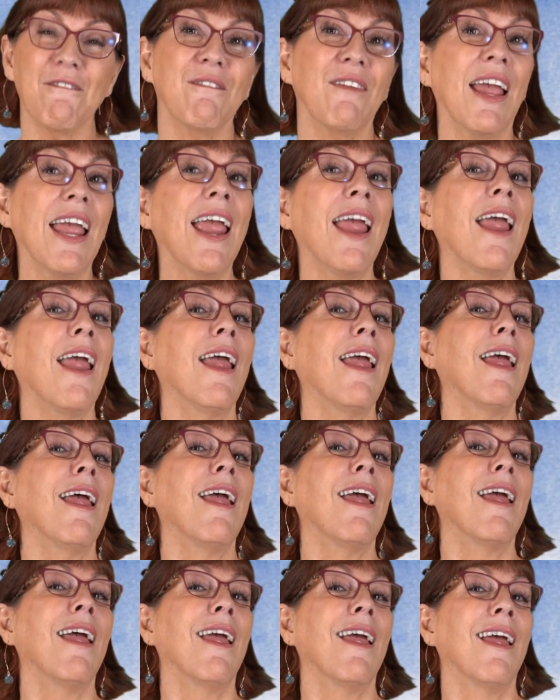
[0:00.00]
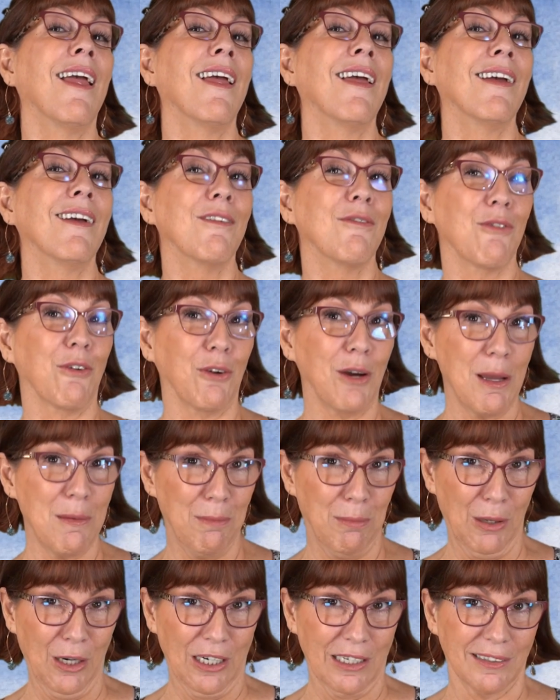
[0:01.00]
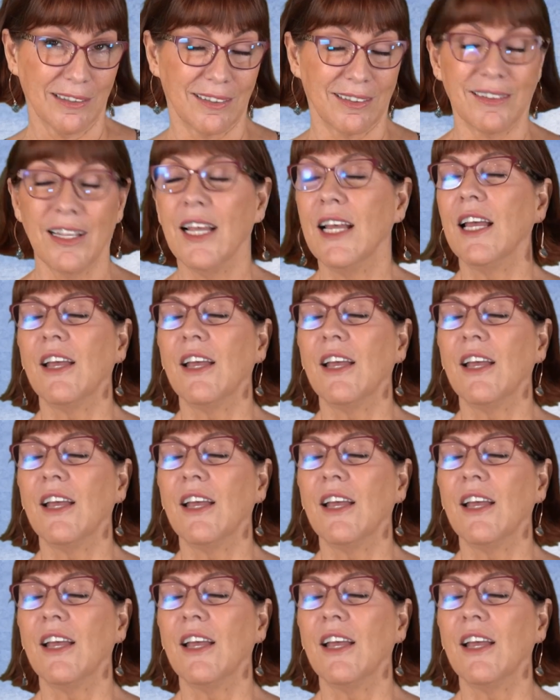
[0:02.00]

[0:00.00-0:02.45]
favorite books.